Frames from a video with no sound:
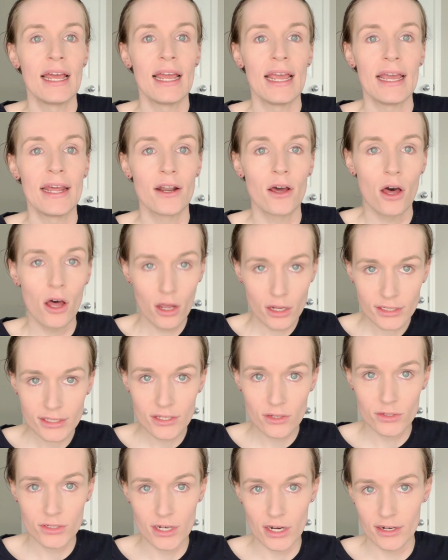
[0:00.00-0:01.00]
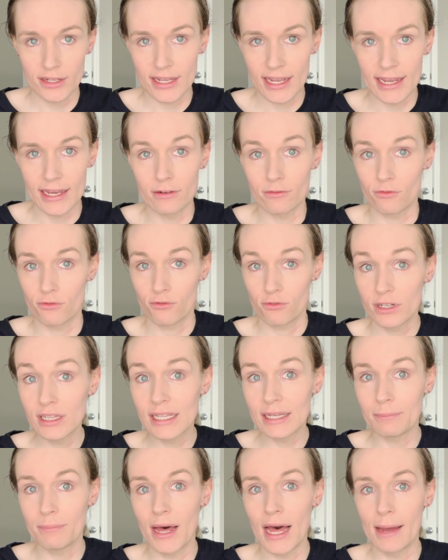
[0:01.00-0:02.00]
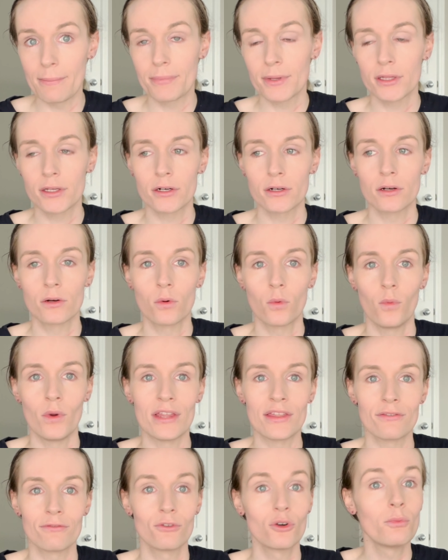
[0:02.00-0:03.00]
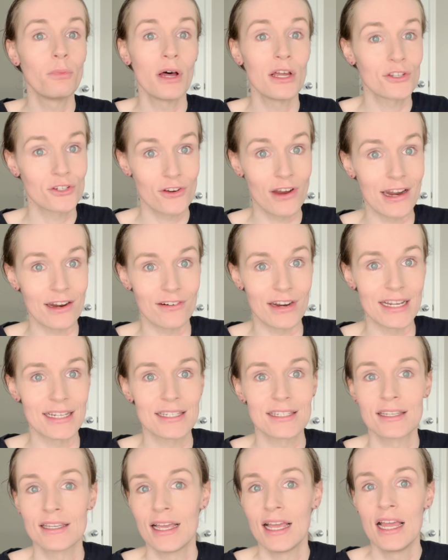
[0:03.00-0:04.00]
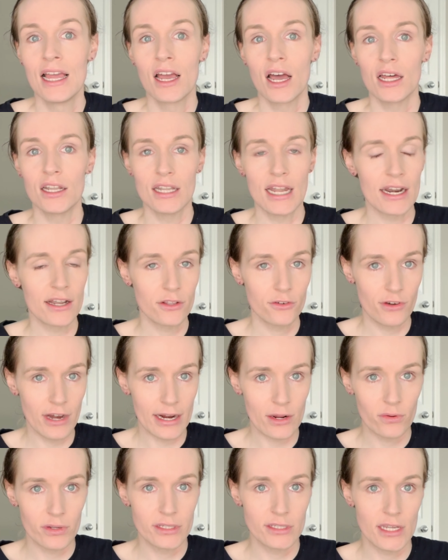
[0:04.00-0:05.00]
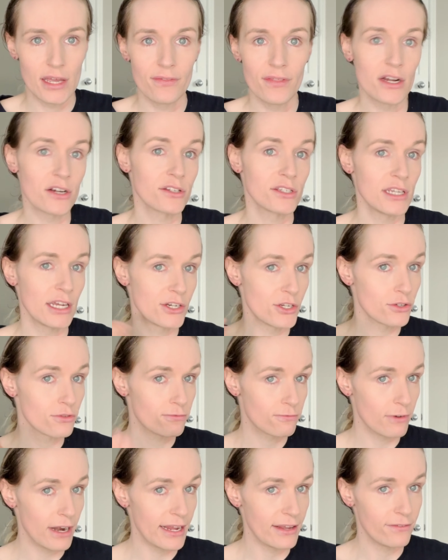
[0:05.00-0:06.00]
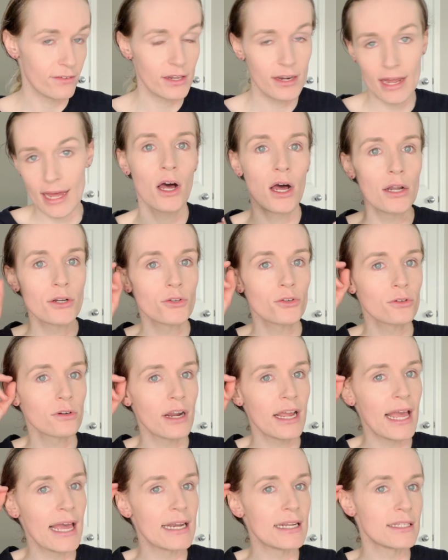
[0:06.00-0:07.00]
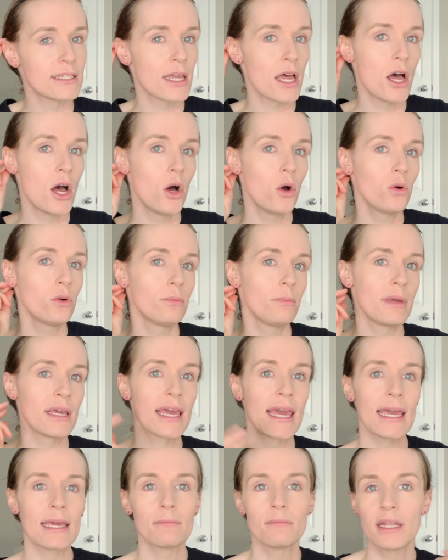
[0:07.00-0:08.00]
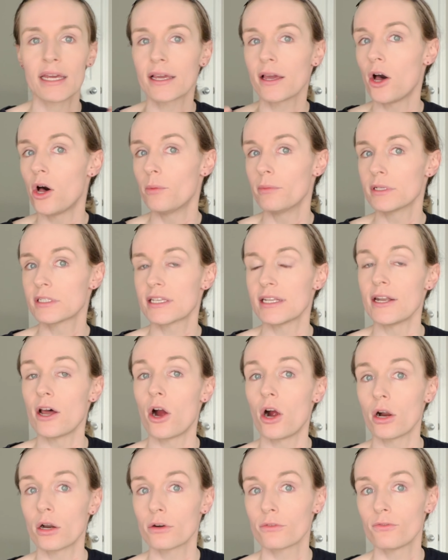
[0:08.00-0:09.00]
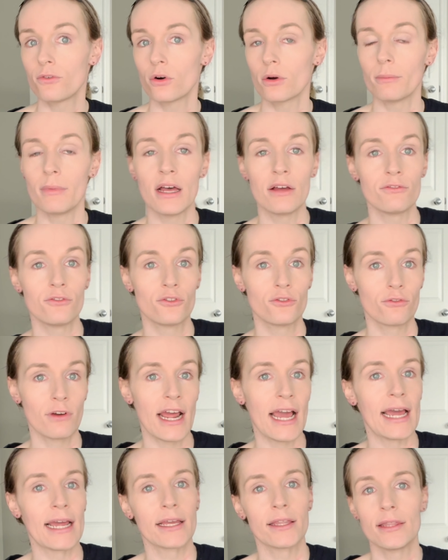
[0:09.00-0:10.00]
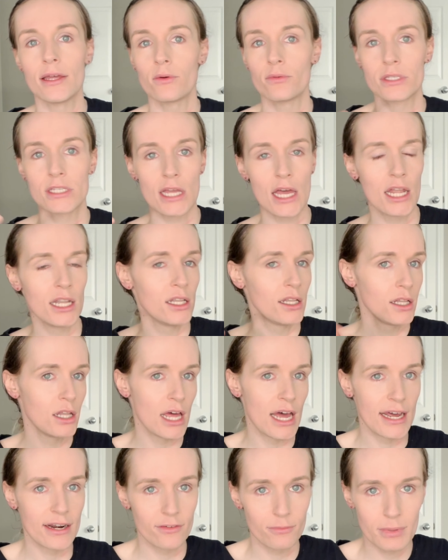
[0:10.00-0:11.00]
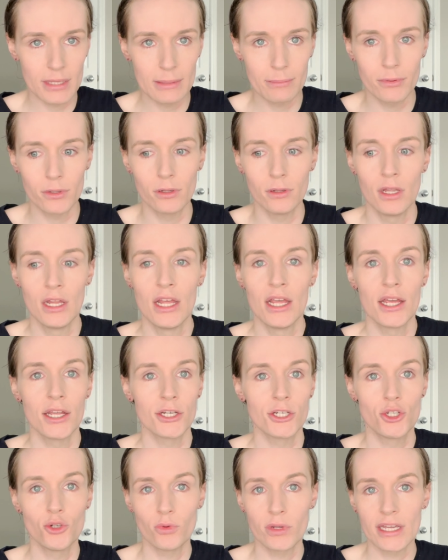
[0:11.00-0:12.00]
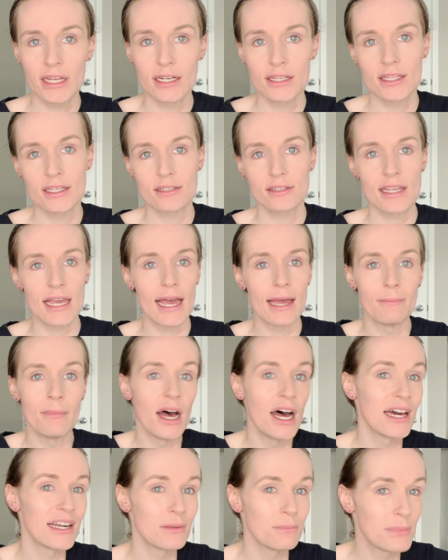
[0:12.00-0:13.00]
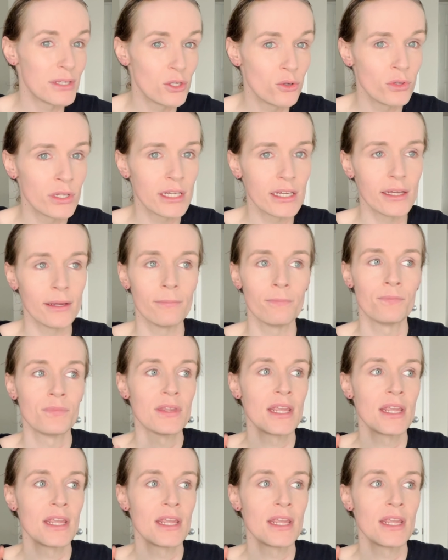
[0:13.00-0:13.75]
It also started to get really popular with RuPaul's Drag Race. A lot of the drag queens on there, such as Raven, contour at its own became like almost an art form of drag. There was a lot of people doing it at this time. Huda Beauty.